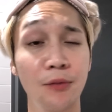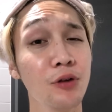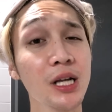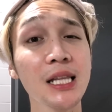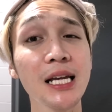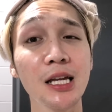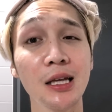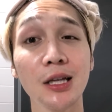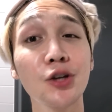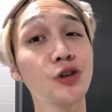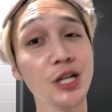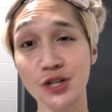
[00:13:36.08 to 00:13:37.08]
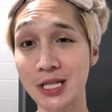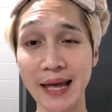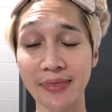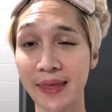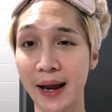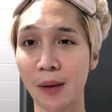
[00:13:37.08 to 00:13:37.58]
And really, you can just
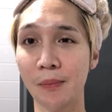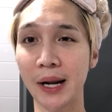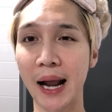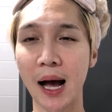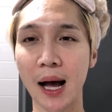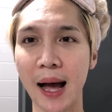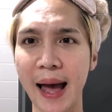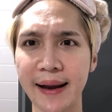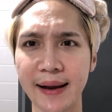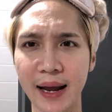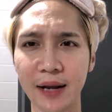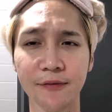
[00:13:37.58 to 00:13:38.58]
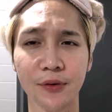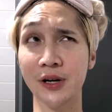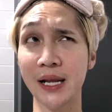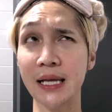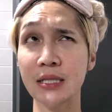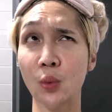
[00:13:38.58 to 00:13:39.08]
end there. But uh, at night,
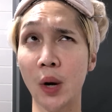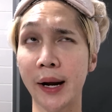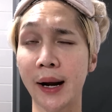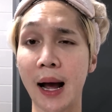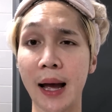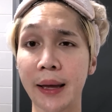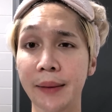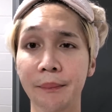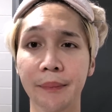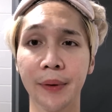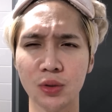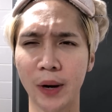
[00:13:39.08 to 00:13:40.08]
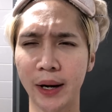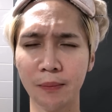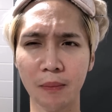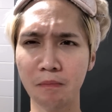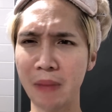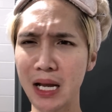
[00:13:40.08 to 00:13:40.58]
for days where I was
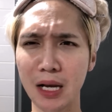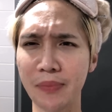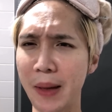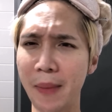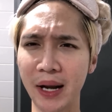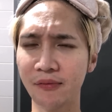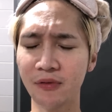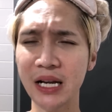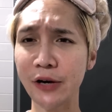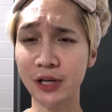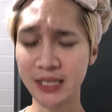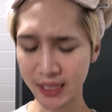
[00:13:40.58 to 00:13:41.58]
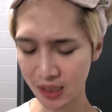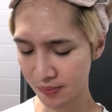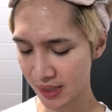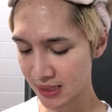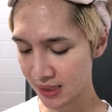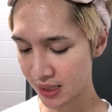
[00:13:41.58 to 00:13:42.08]
wearing makeup that might have
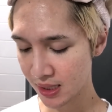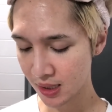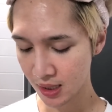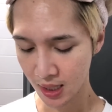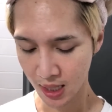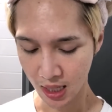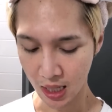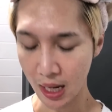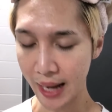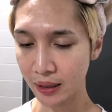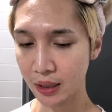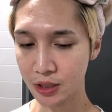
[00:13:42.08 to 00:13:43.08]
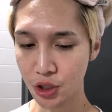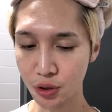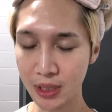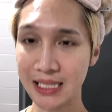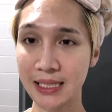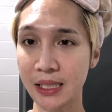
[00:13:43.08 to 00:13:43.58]
irritated my skin, uh, I like
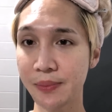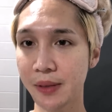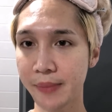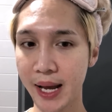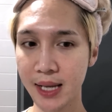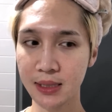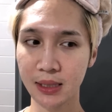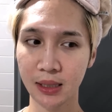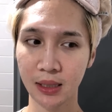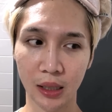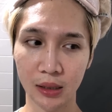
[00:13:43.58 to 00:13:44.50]
to use a sleeping mask.